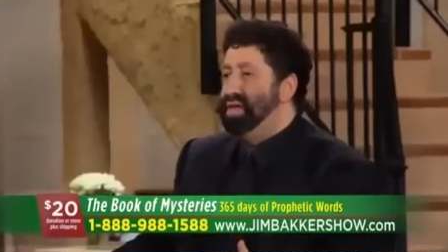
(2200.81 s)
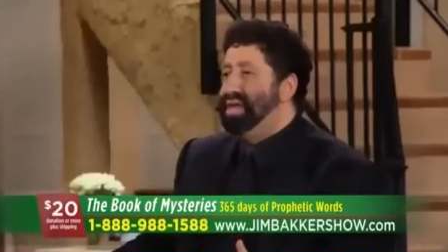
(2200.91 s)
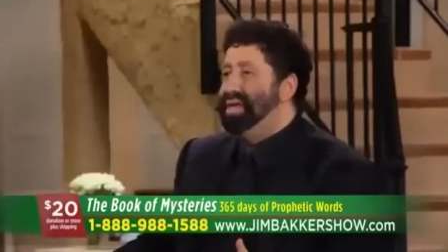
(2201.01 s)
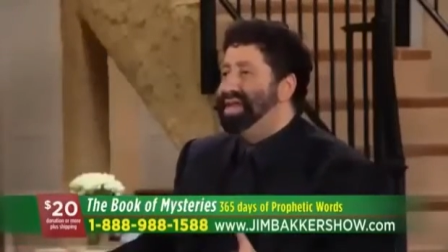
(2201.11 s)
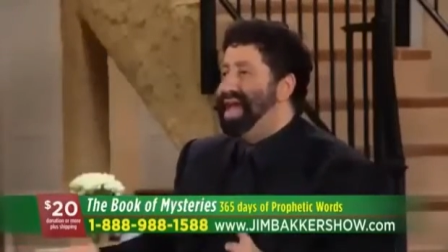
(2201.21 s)

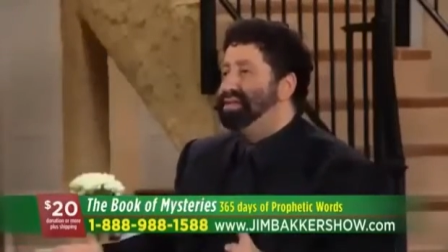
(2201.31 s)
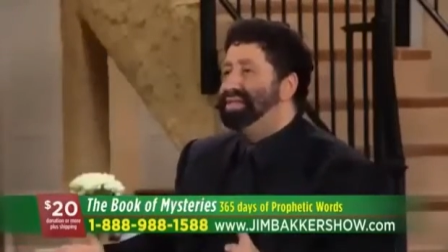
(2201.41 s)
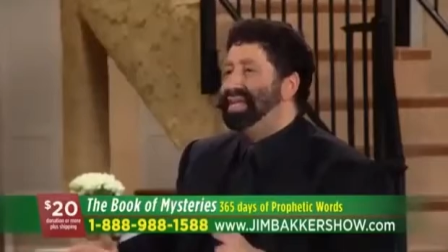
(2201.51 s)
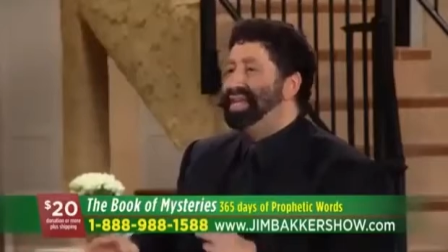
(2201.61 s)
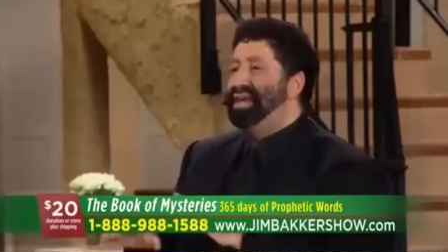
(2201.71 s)
That, and now
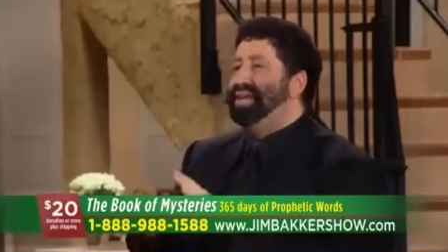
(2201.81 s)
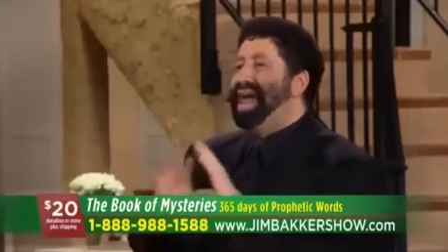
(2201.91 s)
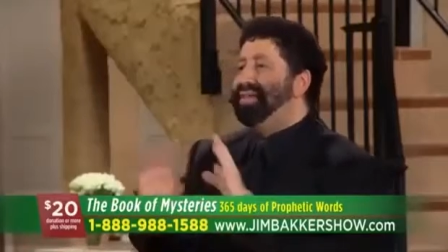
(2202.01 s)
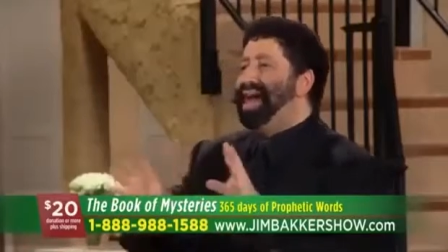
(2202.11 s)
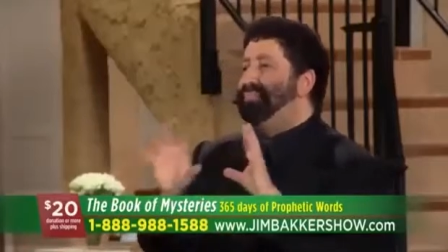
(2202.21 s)
saying, now
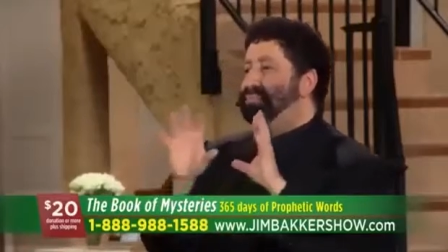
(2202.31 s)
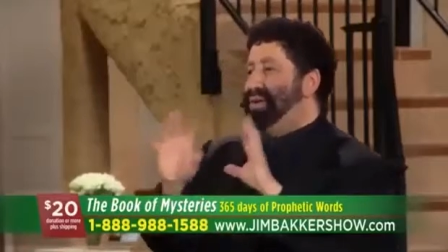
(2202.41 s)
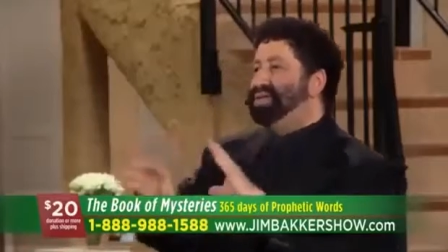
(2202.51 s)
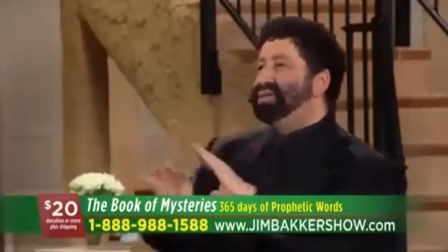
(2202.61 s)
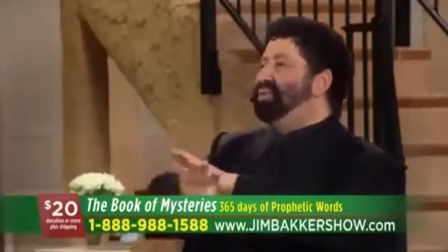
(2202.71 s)
that
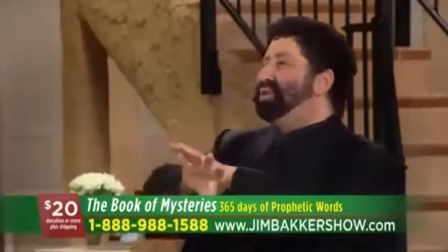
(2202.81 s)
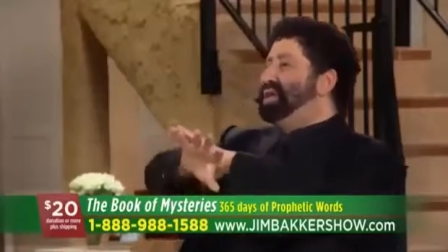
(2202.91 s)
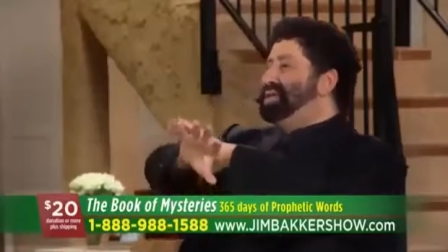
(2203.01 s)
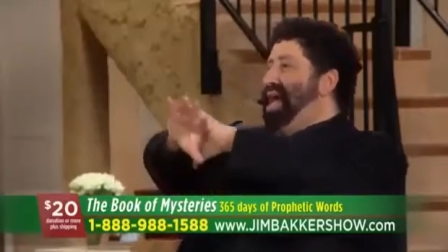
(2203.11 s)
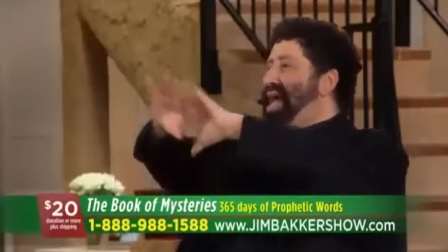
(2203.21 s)
principle
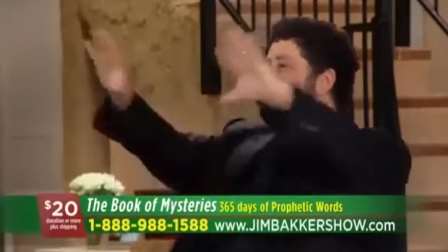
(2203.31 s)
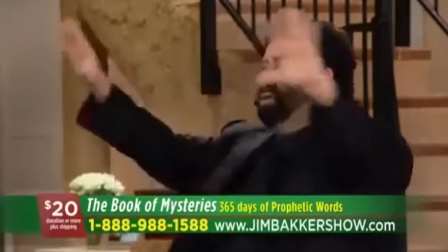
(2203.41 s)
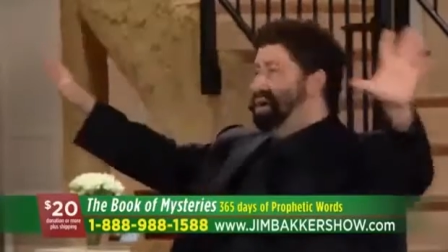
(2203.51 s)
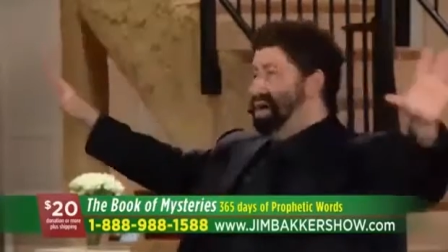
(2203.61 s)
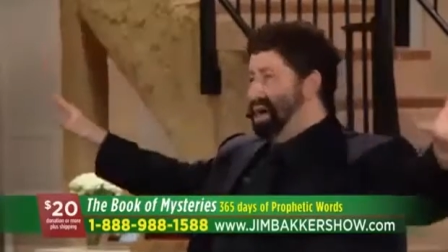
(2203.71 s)
is
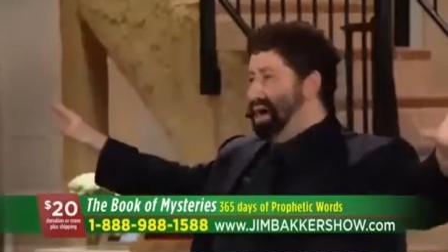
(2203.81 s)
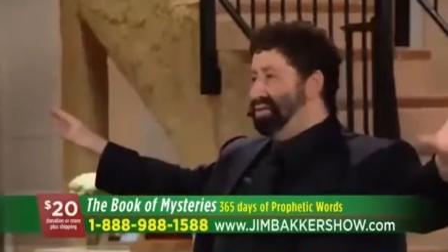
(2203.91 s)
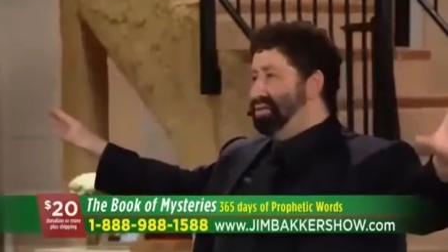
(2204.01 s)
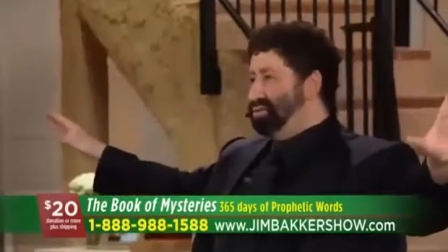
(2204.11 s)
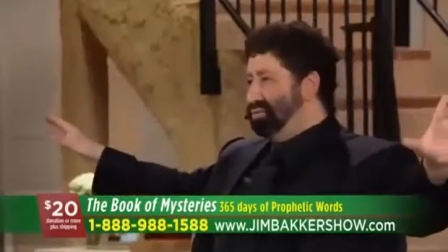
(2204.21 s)
now
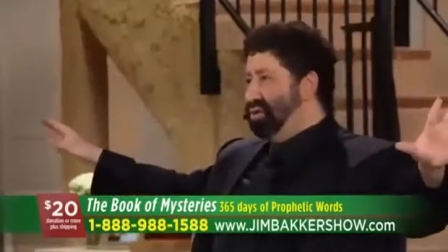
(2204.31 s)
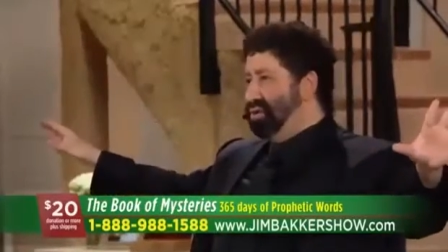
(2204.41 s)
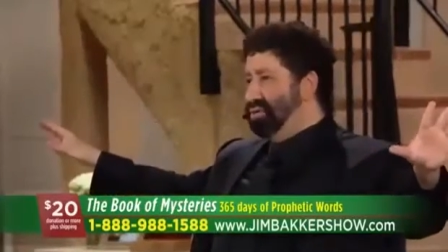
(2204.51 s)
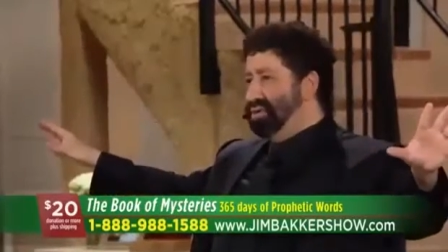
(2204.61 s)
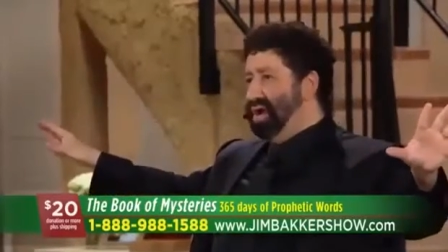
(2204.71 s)
on the
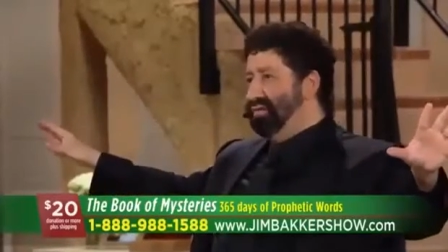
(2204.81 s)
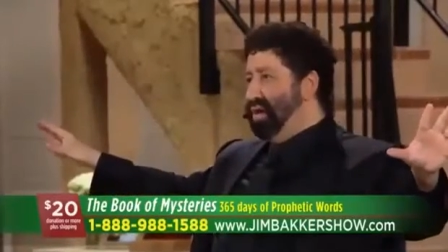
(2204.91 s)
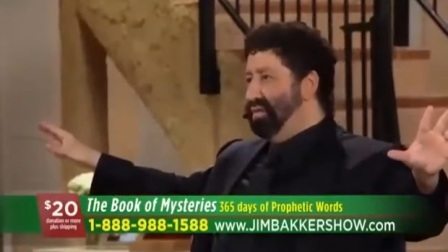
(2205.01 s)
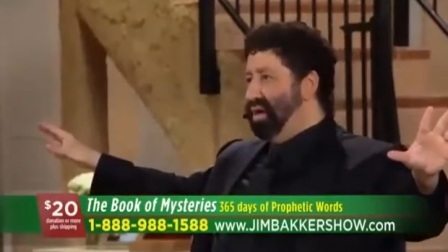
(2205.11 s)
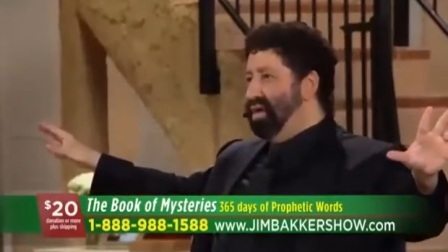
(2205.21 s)
throne
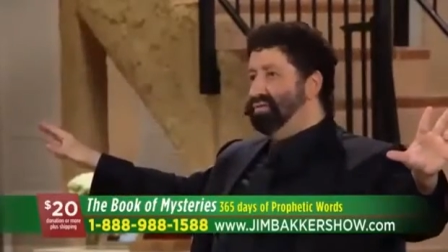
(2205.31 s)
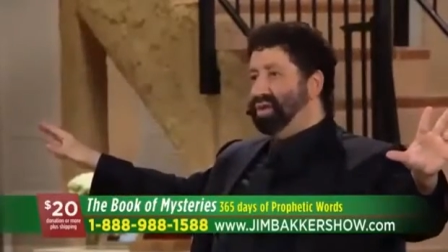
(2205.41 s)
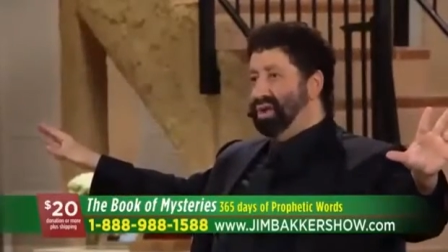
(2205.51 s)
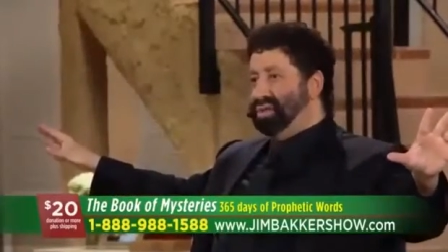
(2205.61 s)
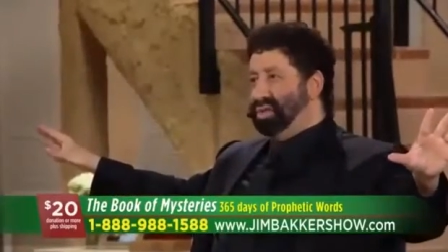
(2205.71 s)
of the
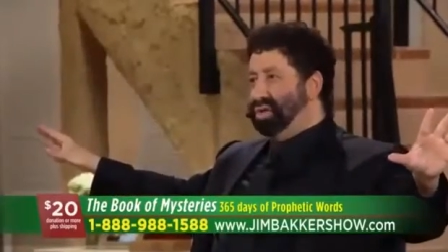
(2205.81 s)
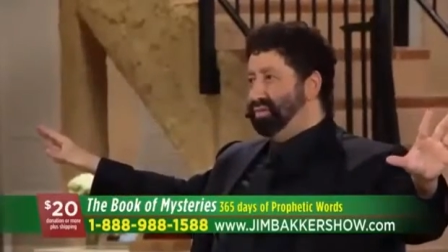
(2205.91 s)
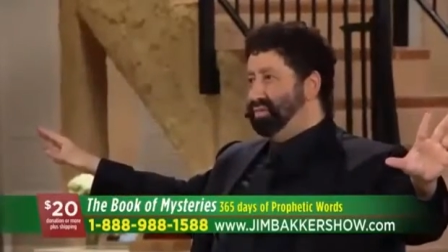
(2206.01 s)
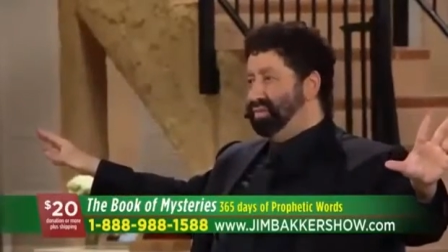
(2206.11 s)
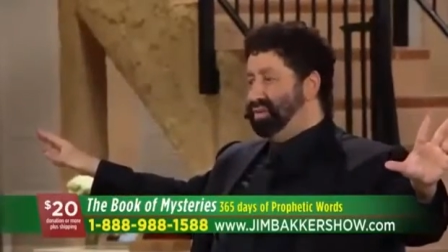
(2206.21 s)
culture.
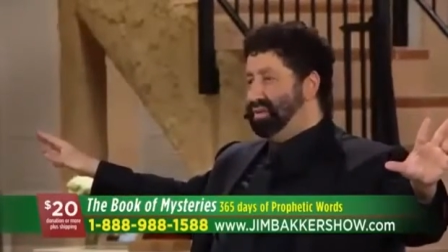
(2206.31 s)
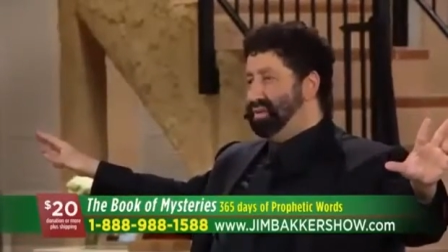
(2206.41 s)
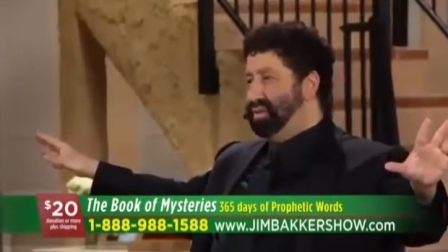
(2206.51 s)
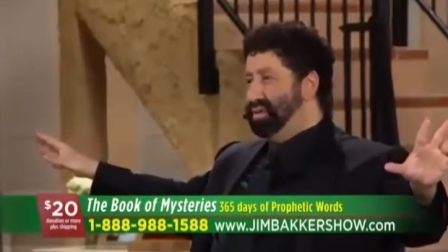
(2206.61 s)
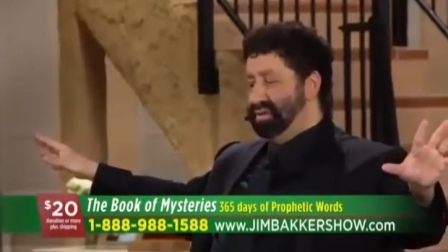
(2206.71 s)
And
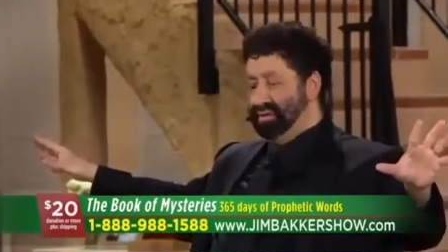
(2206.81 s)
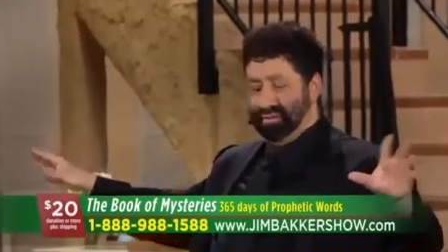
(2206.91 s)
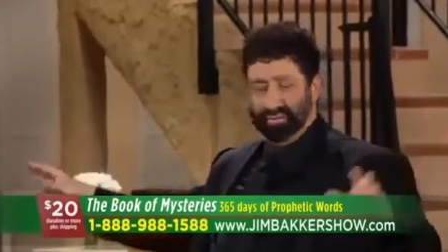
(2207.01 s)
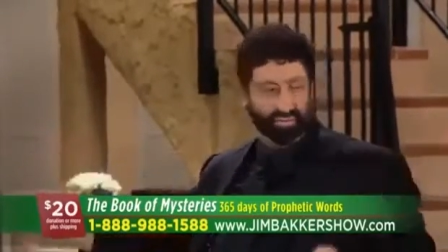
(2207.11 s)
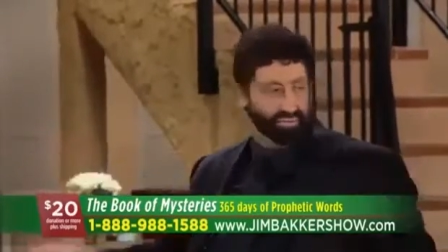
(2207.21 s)
you said
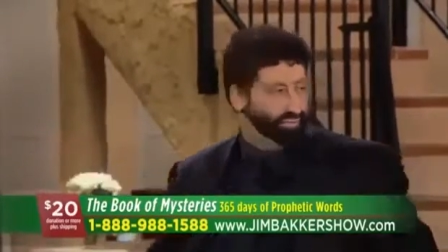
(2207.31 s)
that